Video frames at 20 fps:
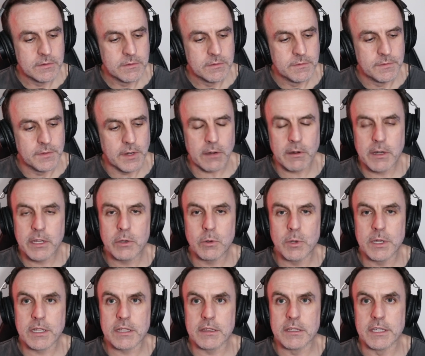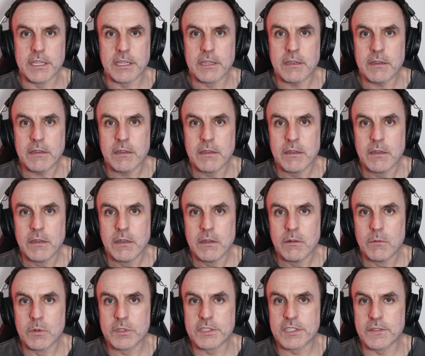very quickly
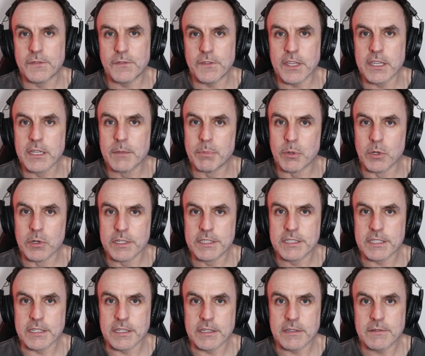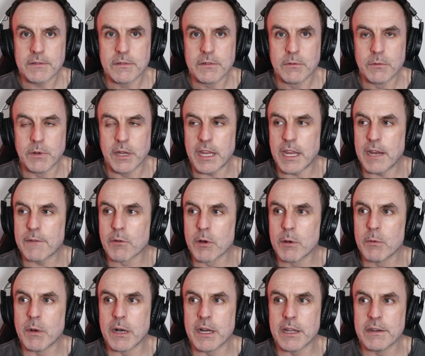was the finger pointing, where
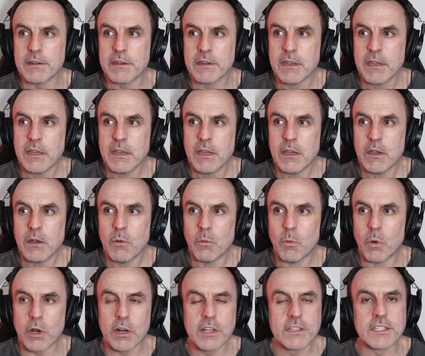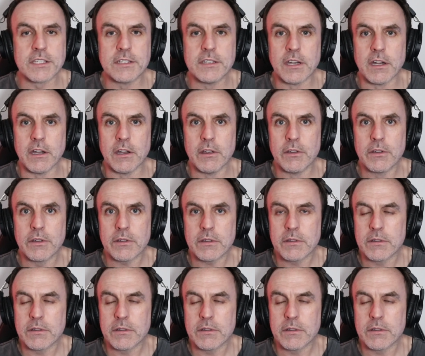everyone wanted to know